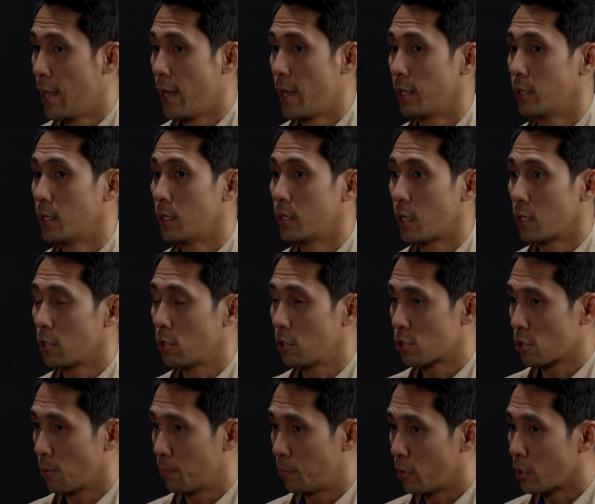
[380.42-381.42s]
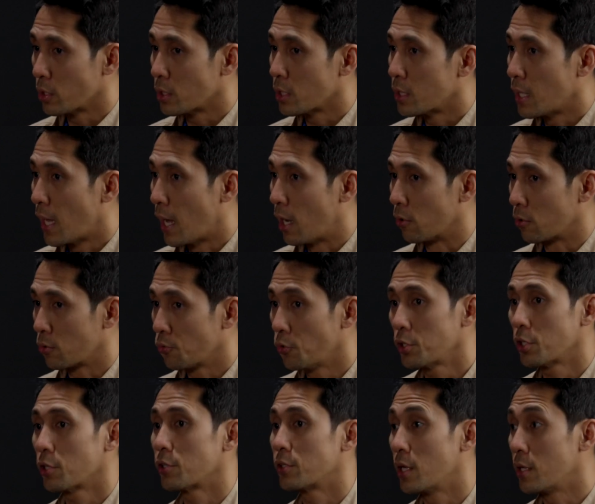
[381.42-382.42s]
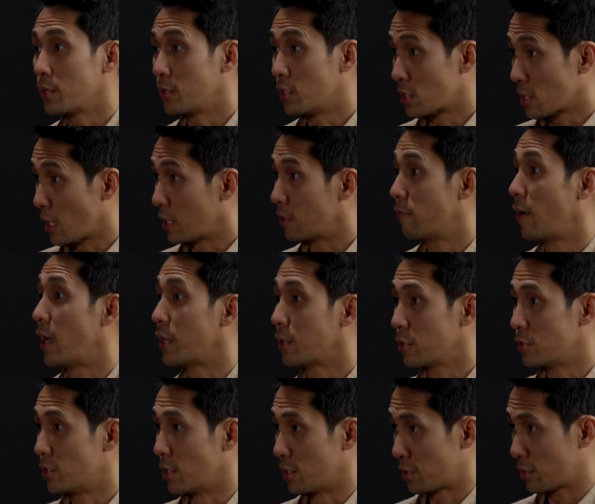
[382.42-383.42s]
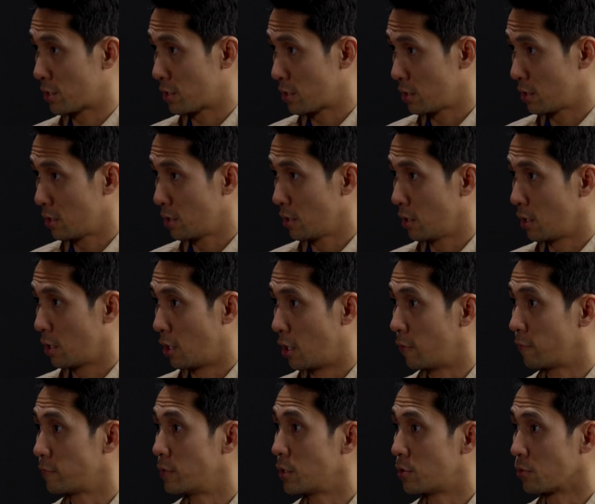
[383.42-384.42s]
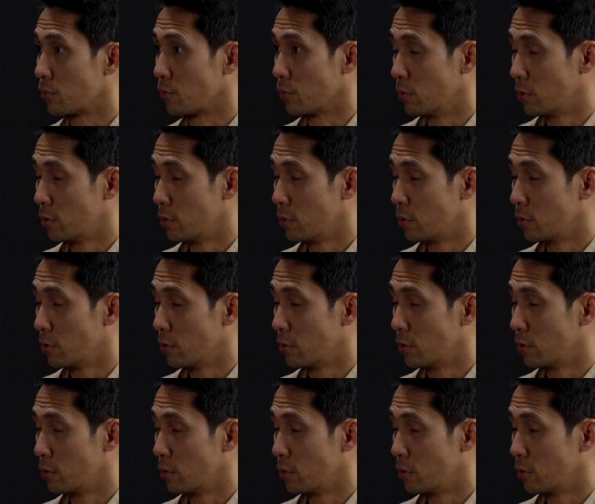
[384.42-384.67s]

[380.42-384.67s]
And then I also pointed out what are the disadvantages of the two.